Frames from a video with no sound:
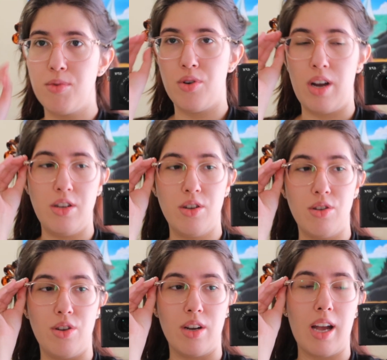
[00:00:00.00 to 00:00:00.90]
try to
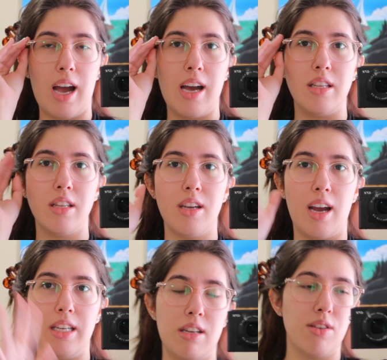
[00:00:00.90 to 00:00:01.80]
look as
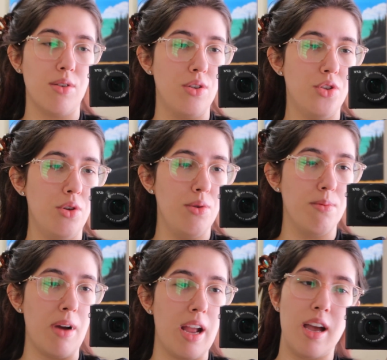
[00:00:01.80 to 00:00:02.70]
identical to my